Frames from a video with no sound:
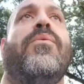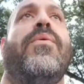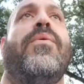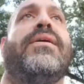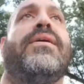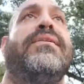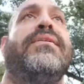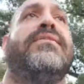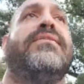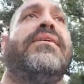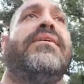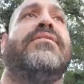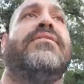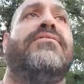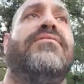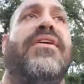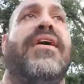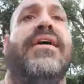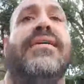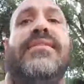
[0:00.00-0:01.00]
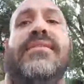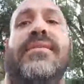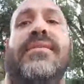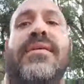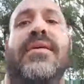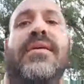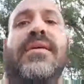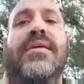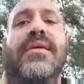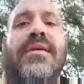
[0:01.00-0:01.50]
a way to incentivize
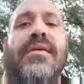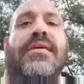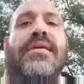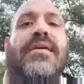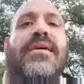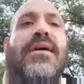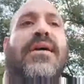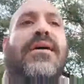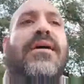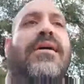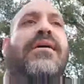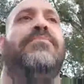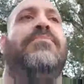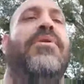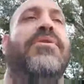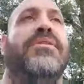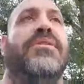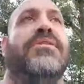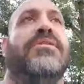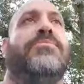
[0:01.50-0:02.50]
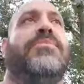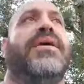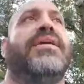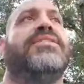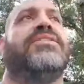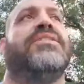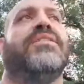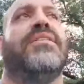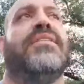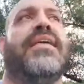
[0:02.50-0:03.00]

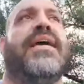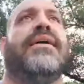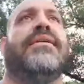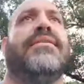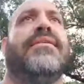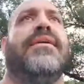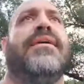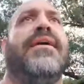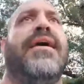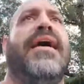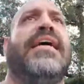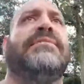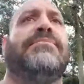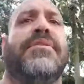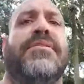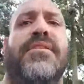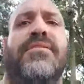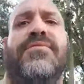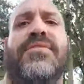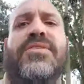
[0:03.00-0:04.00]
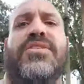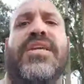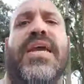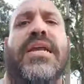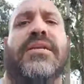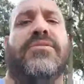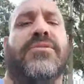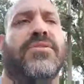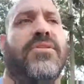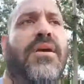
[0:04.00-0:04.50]
participation in that aspect of his
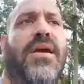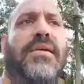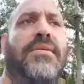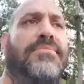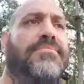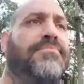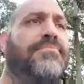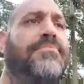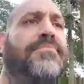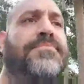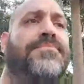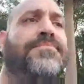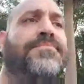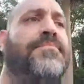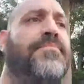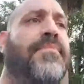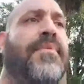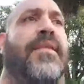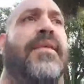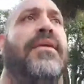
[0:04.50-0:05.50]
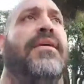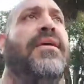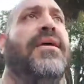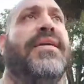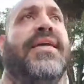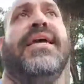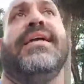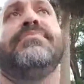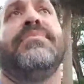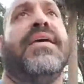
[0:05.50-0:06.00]
channel. So
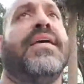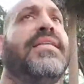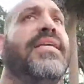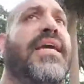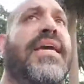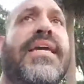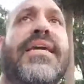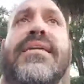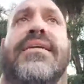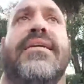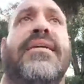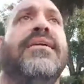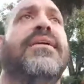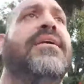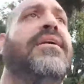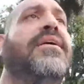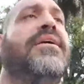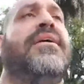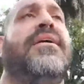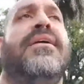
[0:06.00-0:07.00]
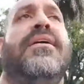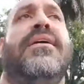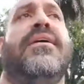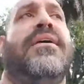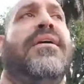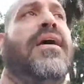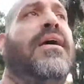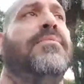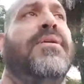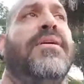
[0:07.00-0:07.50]
again, man, hey,
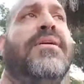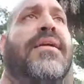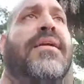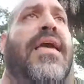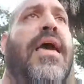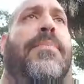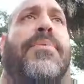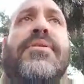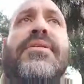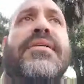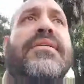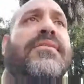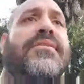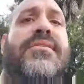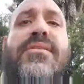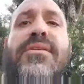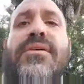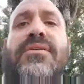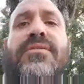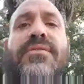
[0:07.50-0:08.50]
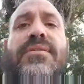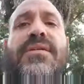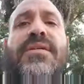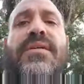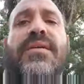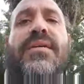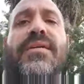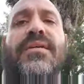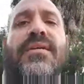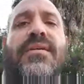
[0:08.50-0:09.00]
I'm a capitalist, so
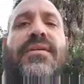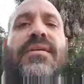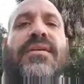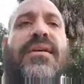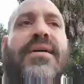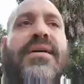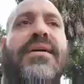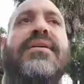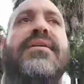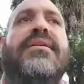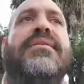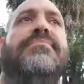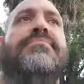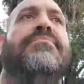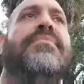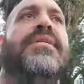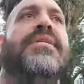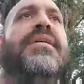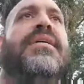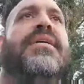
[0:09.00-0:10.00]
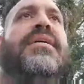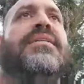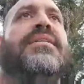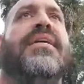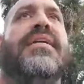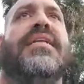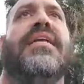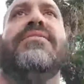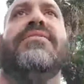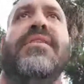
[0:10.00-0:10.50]

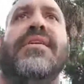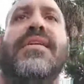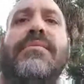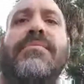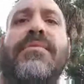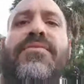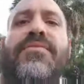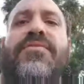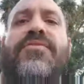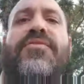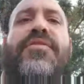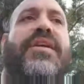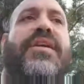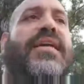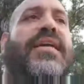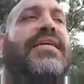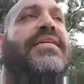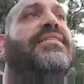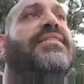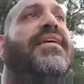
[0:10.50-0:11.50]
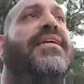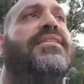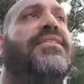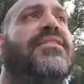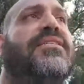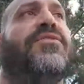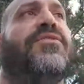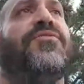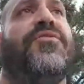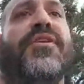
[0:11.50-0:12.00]
not everything can be for free. Like you said, it's
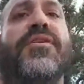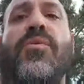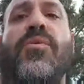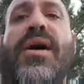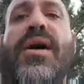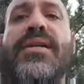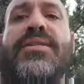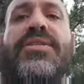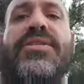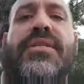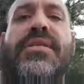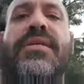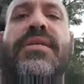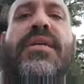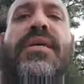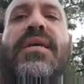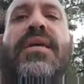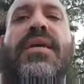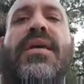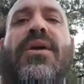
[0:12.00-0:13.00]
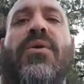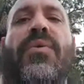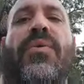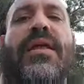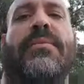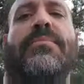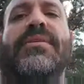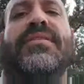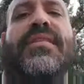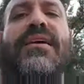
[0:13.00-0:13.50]
still free to watch.
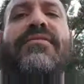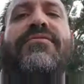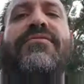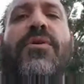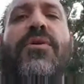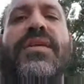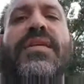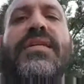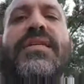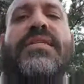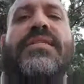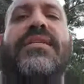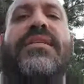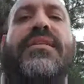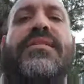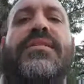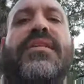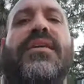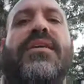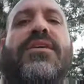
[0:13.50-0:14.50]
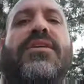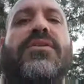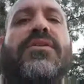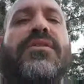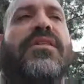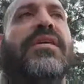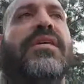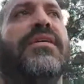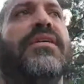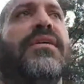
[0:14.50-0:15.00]
Wait, I missed that. Voting? Is it a DNQ
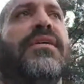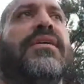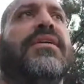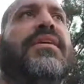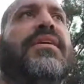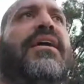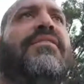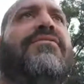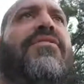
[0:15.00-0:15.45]
thing? Yeah,